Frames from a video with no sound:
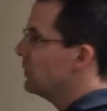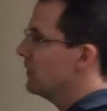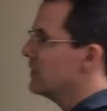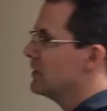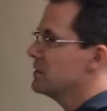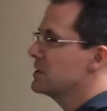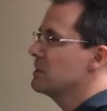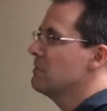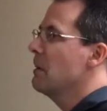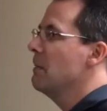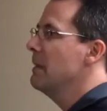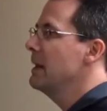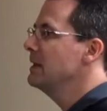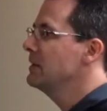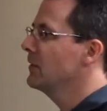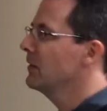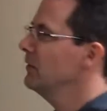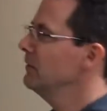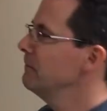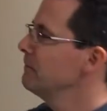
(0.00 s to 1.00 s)
Well, there's a
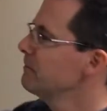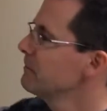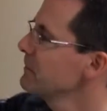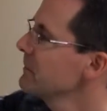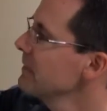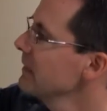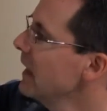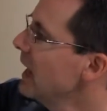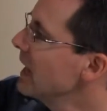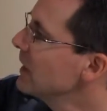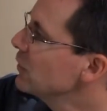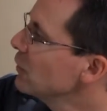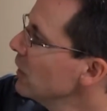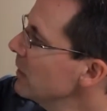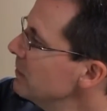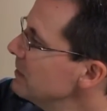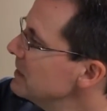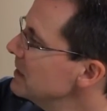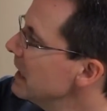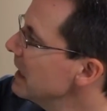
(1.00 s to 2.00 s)
memento. I grew
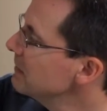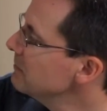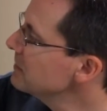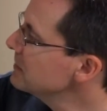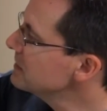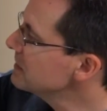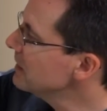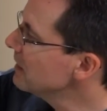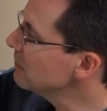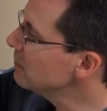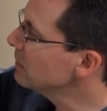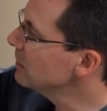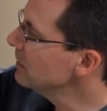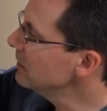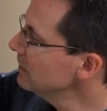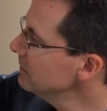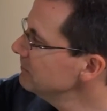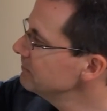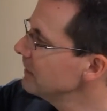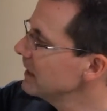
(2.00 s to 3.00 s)
up in Edmonton,
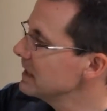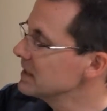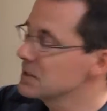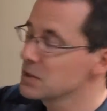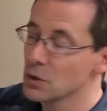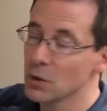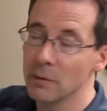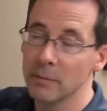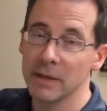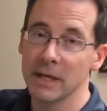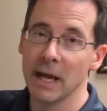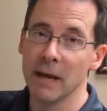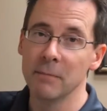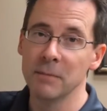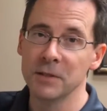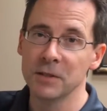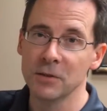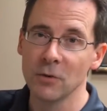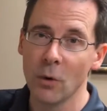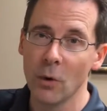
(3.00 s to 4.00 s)
Alberta, and so I'm an
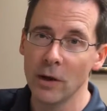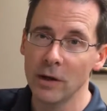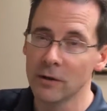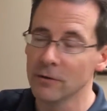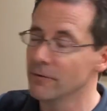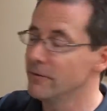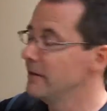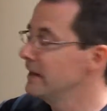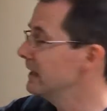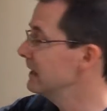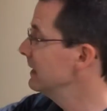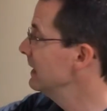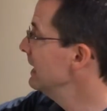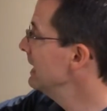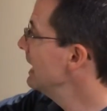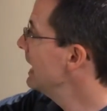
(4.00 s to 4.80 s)
Edmonton Oilers fan.